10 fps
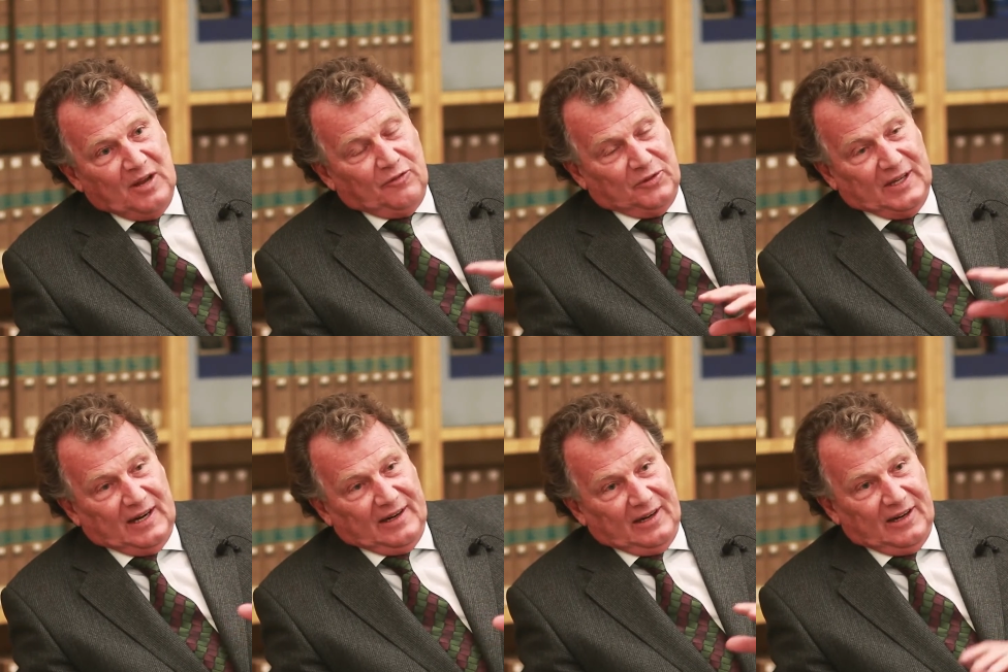food and
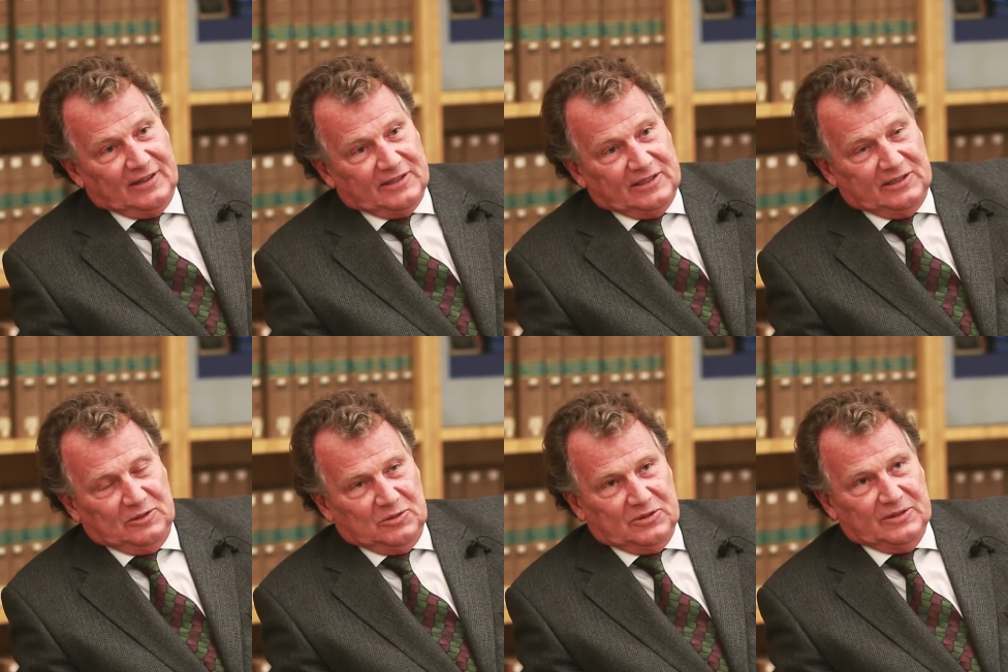agriculture
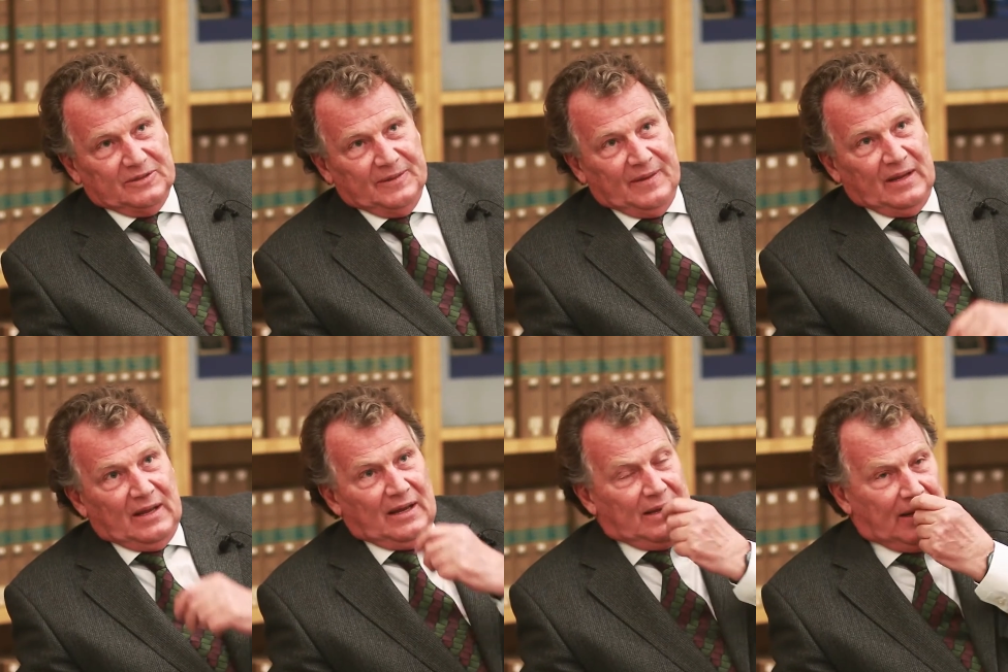institutions.
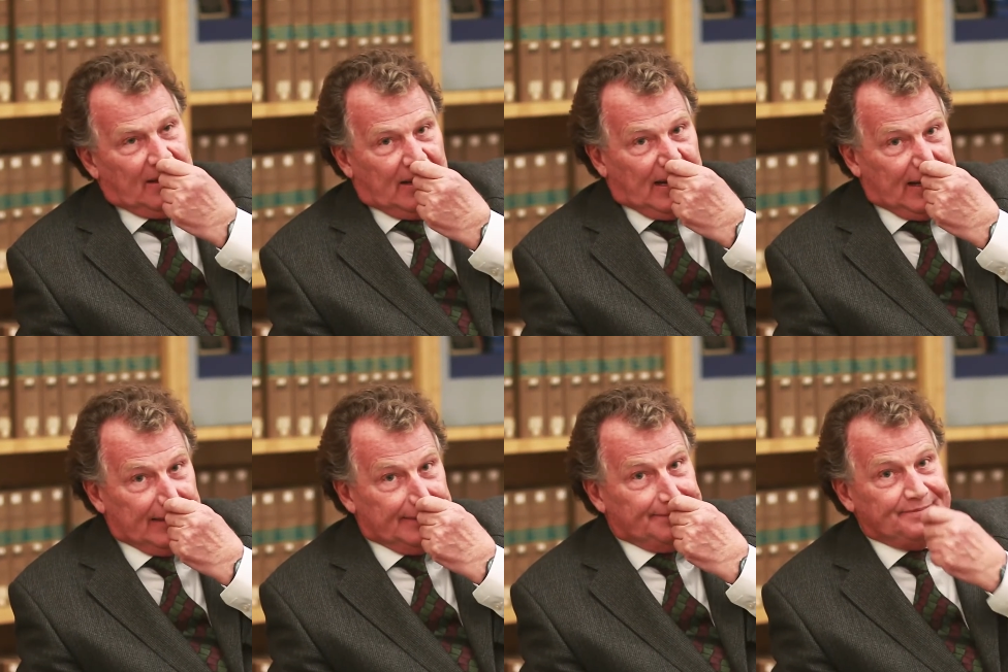
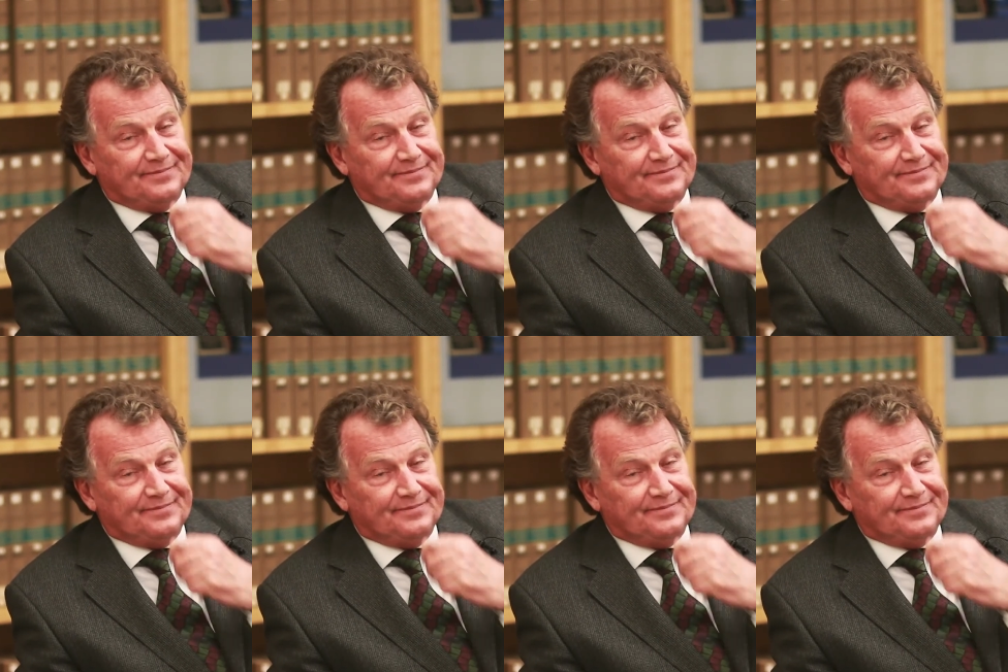And